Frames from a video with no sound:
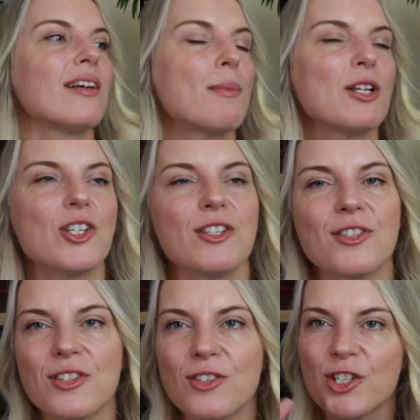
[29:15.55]
I mean,
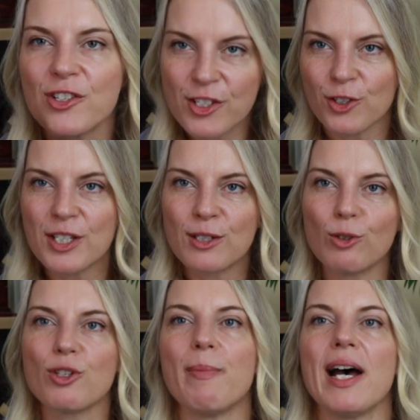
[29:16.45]
she's she's just got this
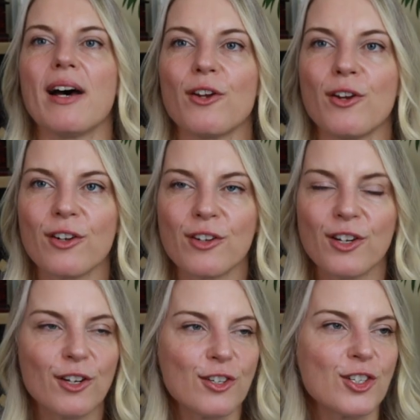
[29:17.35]
look about her.
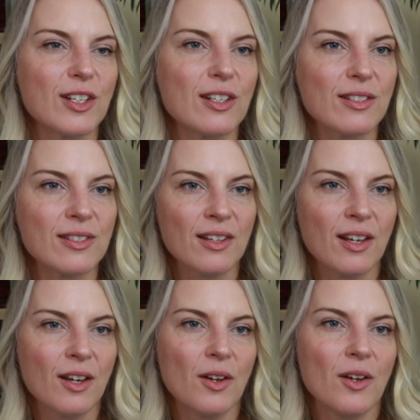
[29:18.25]
You know, she's
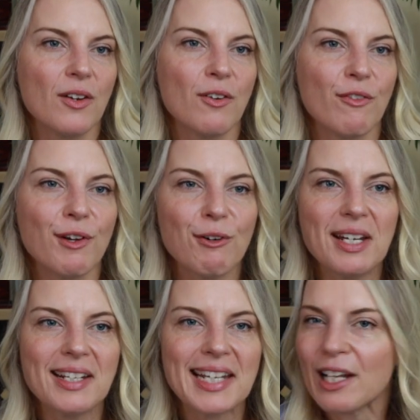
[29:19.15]

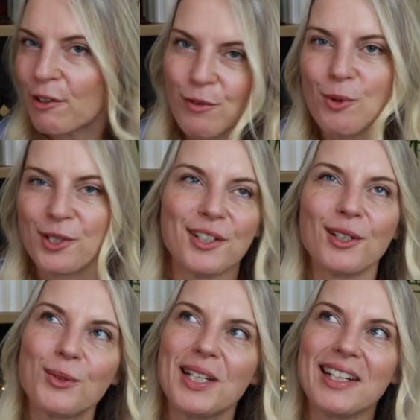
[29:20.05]
very Californian
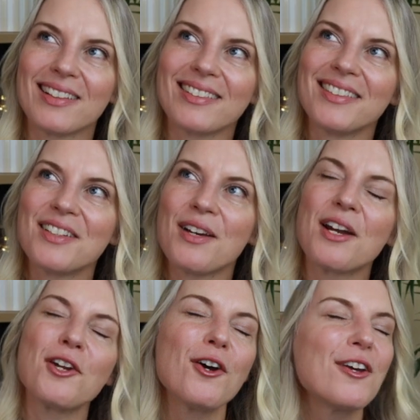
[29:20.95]
looking,
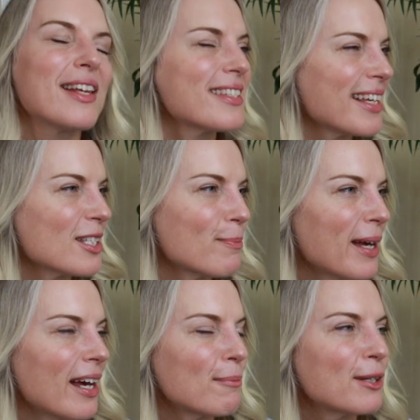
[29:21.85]
and I know that sounds
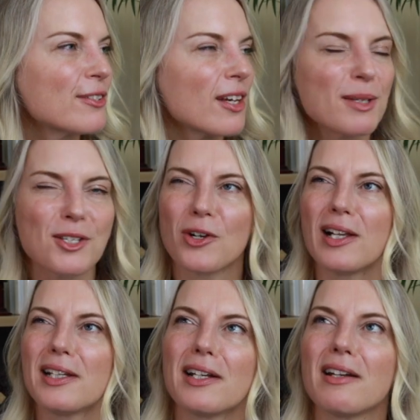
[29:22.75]
bad because I'm
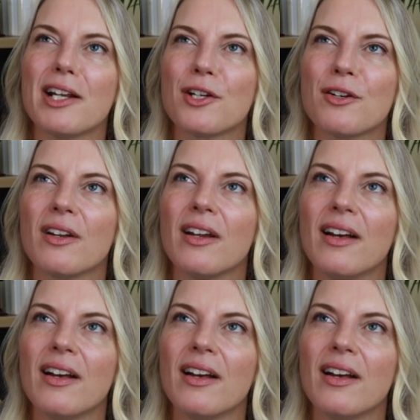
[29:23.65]
Australian and I don't.